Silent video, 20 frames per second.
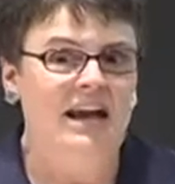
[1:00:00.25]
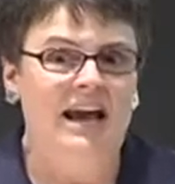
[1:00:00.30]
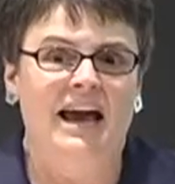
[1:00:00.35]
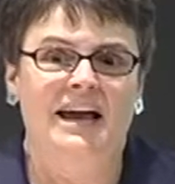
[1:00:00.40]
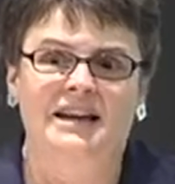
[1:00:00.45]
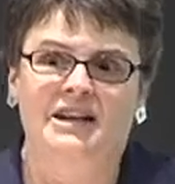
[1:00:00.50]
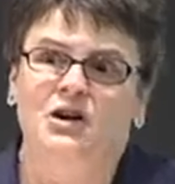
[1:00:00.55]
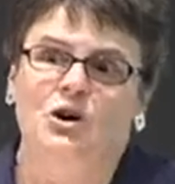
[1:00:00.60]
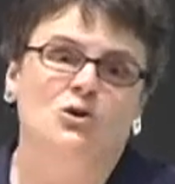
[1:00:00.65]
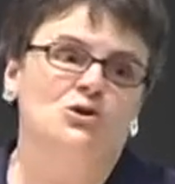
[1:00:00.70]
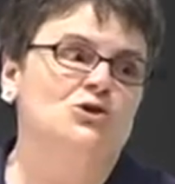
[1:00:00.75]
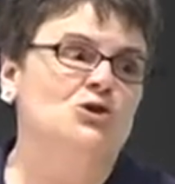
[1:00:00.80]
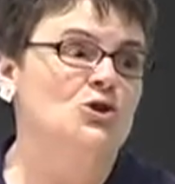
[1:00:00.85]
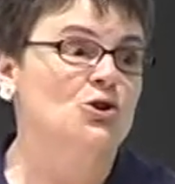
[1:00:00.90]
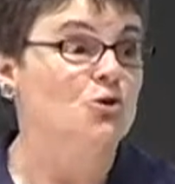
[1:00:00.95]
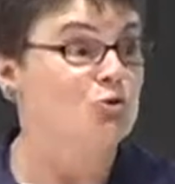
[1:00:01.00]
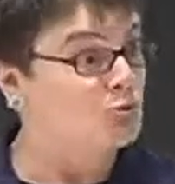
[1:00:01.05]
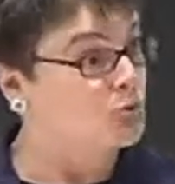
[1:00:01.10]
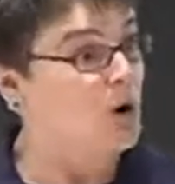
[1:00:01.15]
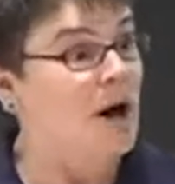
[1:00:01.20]
And he goes to the
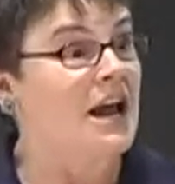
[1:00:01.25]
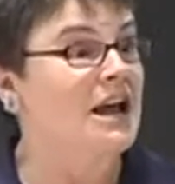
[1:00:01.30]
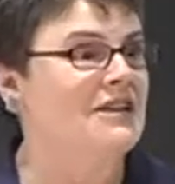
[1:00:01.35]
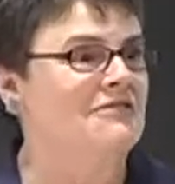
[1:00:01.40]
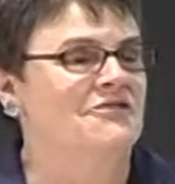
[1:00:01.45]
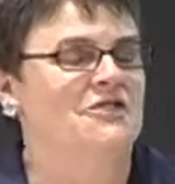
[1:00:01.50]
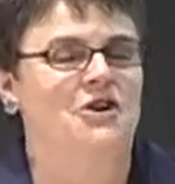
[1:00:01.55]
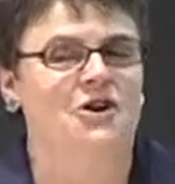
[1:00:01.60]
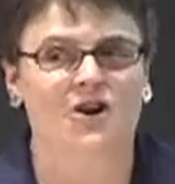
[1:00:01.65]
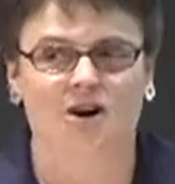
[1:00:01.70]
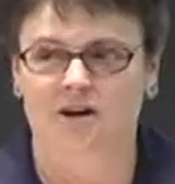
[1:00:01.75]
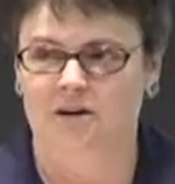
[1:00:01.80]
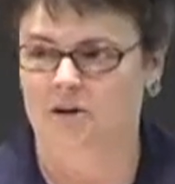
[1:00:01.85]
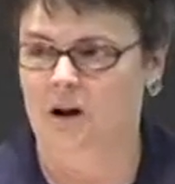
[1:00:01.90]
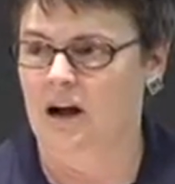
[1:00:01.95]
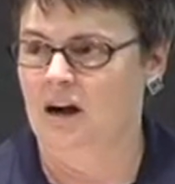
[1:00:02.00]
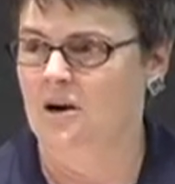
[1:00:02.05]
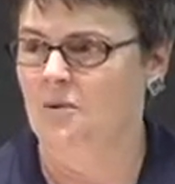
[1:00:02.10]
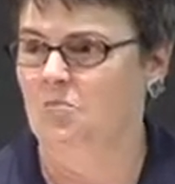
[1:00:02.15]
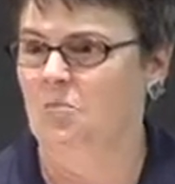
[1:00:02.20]
graveyard
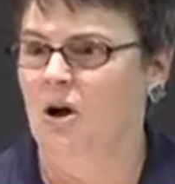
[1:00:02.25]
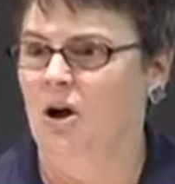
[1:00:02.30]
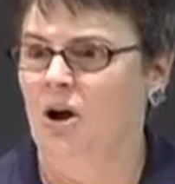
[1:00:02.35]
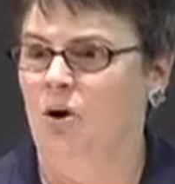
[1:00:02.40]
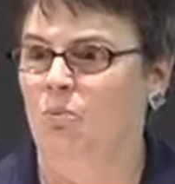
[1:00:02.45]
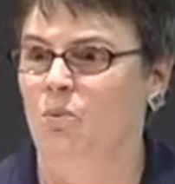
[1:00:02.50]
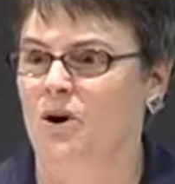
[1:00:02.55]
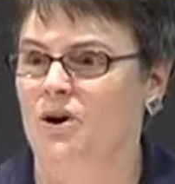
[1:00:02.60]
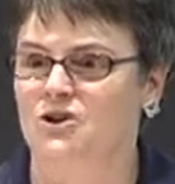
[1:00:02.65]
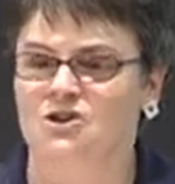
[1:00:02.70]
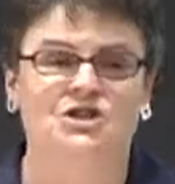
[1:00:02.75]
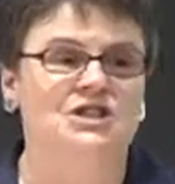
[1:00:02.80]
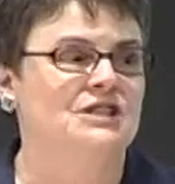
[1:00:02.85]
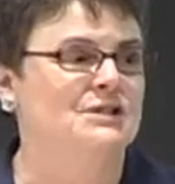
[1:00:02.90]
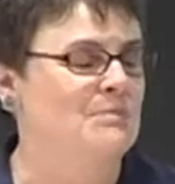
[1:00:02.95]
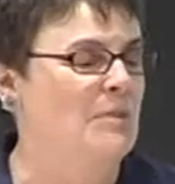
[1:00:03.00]
um, where she's